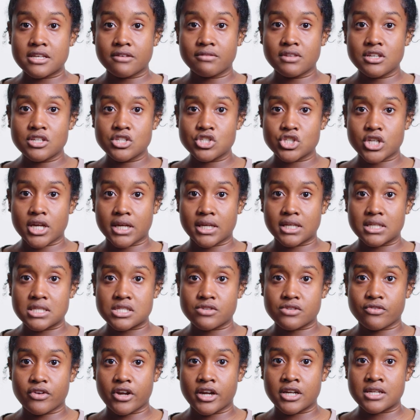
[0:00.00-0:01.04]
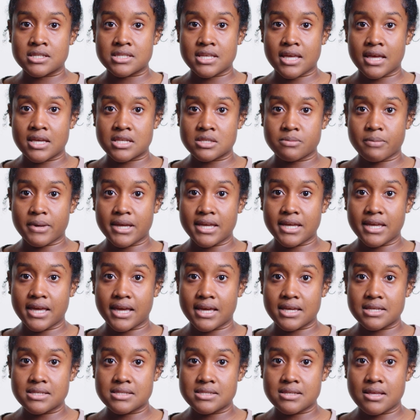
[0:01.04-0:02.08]
of these check ins varies case by
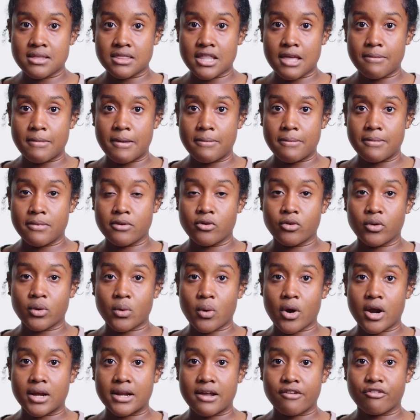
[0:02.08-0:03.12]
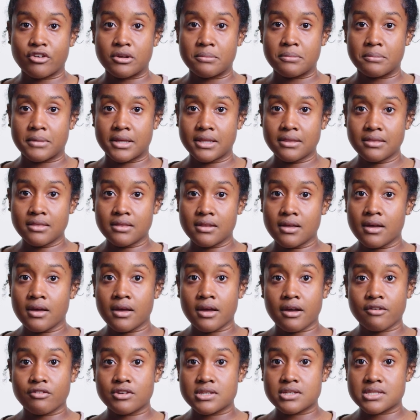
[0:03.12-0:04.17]
case. They may be required every month,
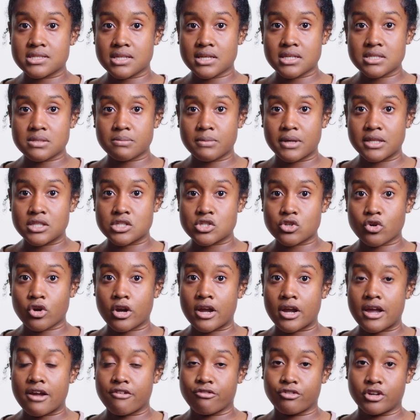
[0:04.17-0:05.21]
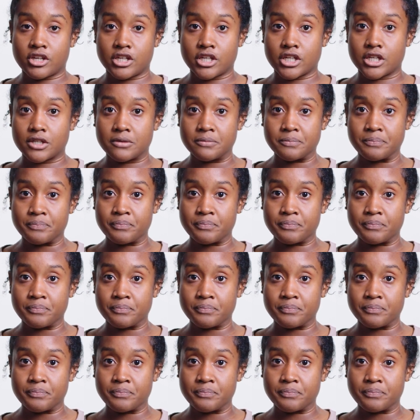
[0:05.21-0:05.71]
every six months, or every year.